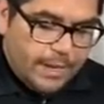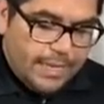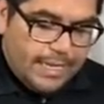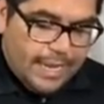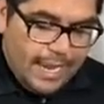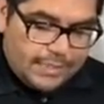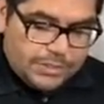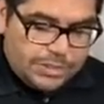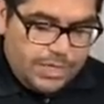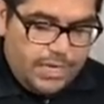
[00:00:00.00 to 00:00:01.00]
He had
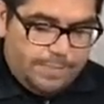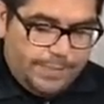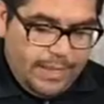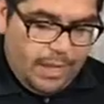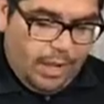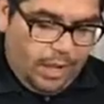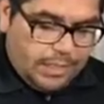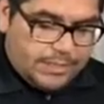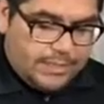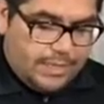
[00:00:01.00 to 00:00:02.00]
sheep,
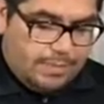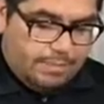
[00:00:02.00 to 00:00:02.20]
oxen,